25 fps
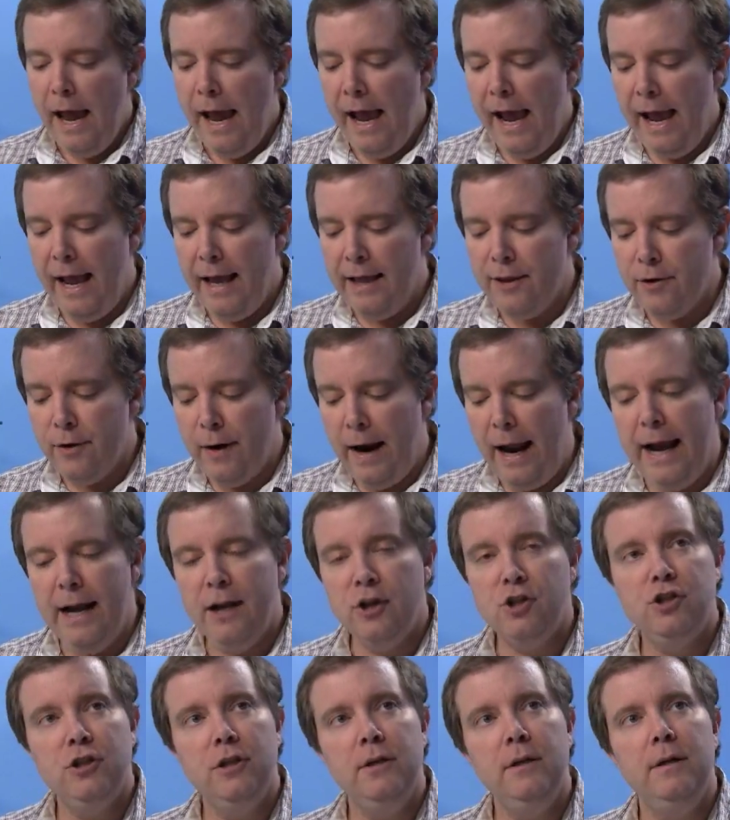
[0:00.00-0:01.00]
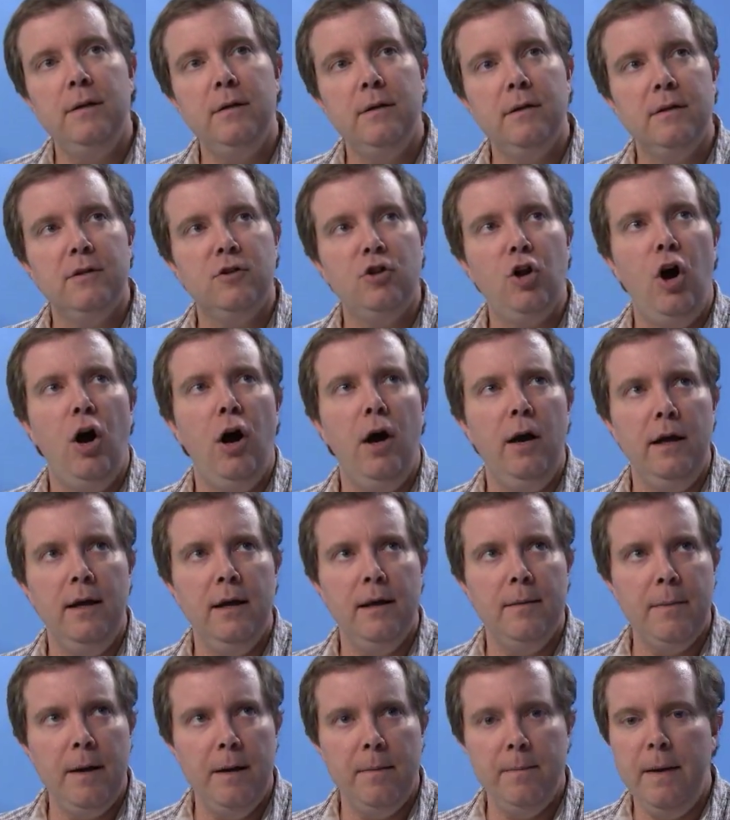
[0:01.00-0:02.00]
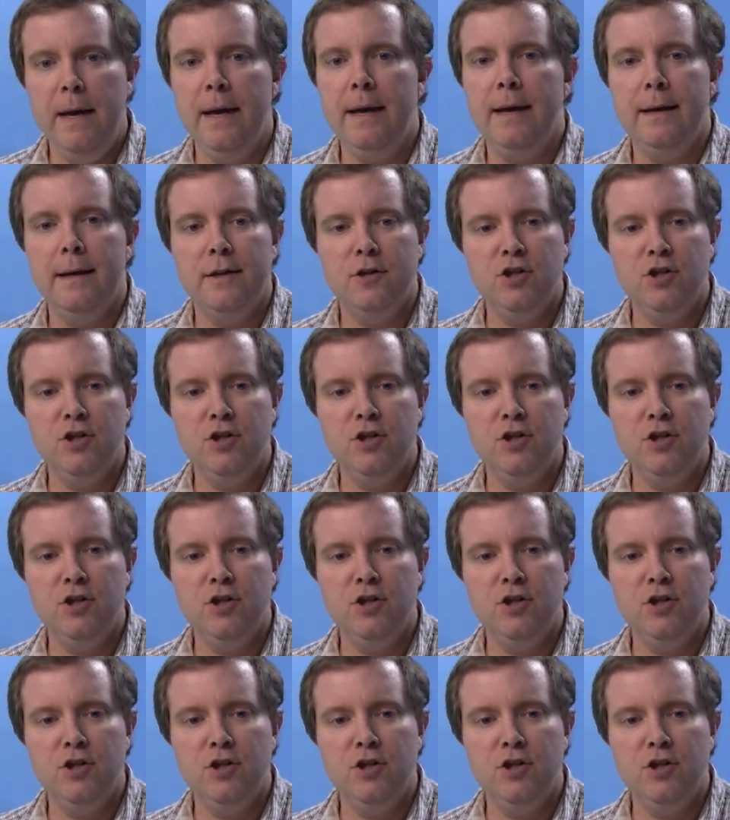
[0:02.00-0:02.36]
And they're actually talking about making